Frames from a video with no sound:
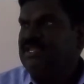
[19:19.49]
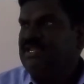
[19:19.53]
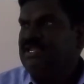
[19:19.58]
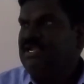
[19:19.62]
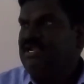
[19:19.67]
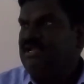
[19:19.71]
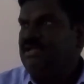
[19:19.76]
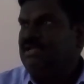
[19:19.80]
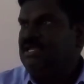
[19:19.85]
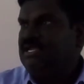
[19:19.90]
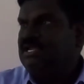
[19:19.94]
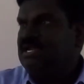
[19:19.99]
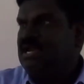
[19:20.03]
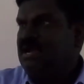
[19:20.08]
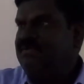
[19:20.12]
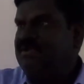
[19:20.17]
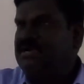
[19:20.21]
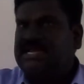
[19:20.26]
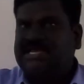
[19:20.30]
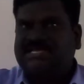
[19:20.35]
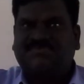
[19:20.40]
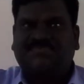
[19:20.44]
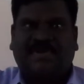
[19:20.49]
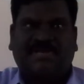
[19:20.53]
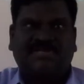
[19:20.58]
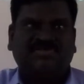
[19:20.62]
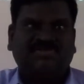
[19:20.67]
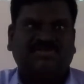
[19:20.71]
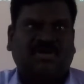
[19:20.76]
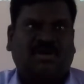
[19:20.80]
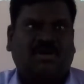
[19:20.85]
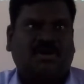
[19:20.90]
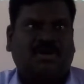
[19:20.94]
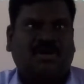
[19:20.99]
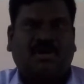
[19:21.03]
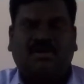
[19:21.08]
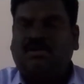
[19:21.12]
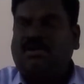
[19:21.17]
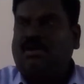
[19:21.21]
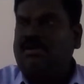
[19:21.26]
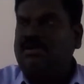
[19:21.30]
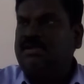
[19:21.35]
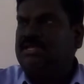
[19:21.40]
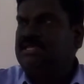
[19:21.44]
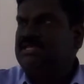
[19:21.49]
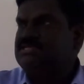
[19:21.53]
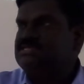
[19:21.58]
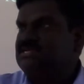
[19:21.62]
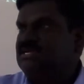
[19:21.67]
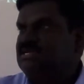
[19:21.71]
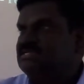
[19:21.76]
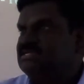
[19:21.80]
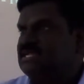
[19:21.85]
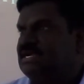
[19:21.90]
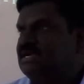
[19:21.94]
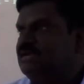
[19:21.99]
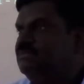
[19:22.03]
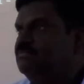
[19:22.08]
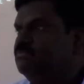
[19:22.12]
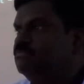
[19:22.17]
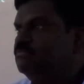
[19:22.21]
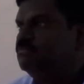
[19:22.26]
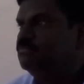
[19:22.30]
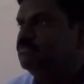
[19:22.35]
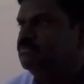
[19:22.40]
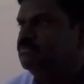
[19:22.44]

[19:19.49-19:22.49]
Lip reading: He named it as Pangea, and all he said.